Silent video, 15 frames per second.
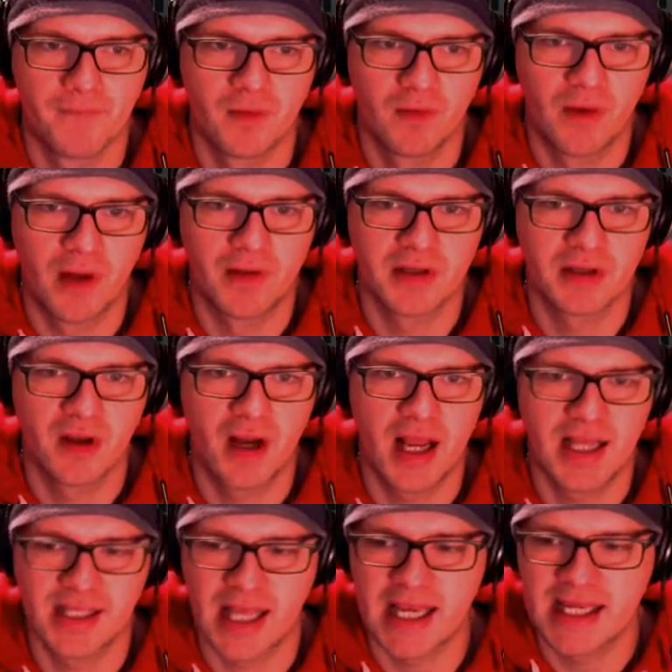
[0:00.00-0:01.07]
Wow, this guy
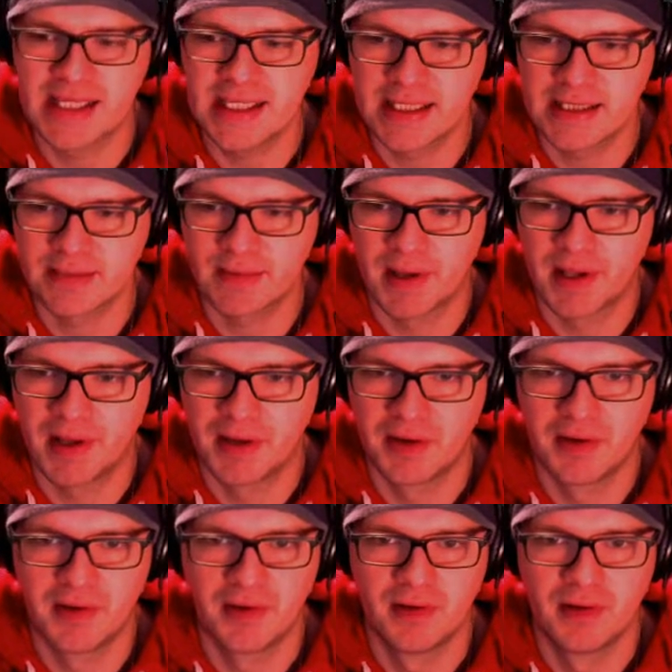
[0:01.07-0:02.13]
has aces, man.
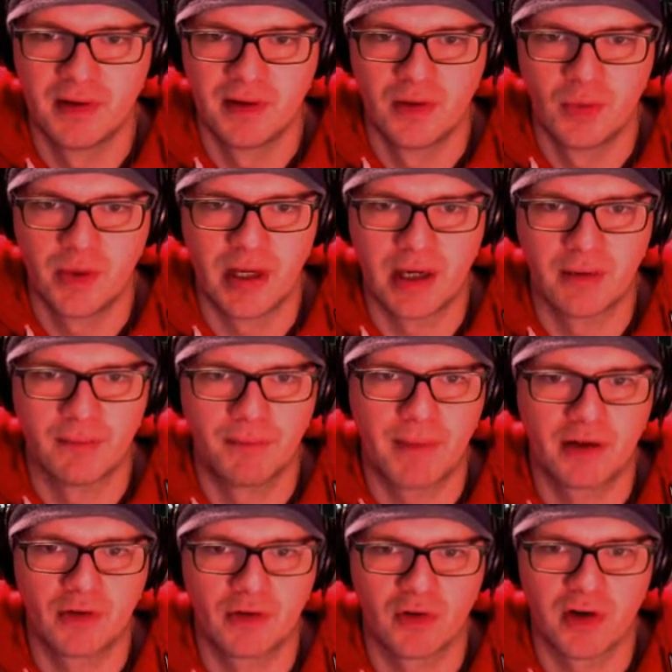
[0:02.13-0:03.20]
We end up
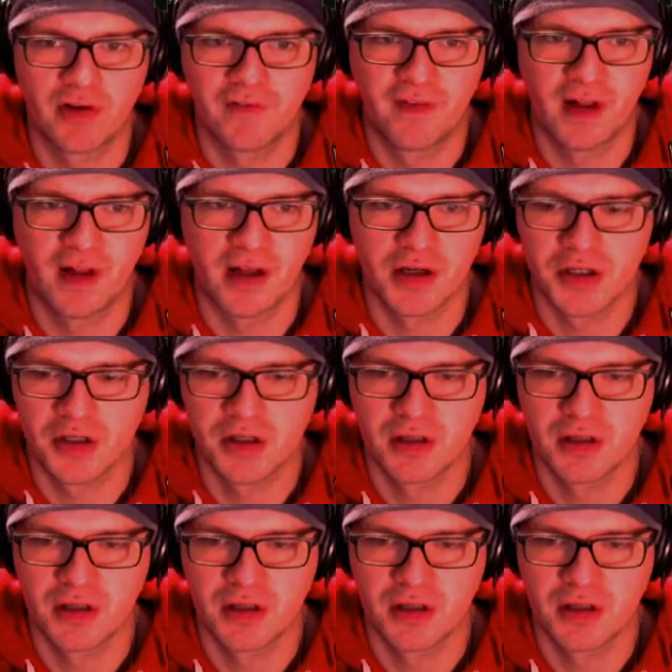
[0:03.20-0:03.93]
backdooring a flush.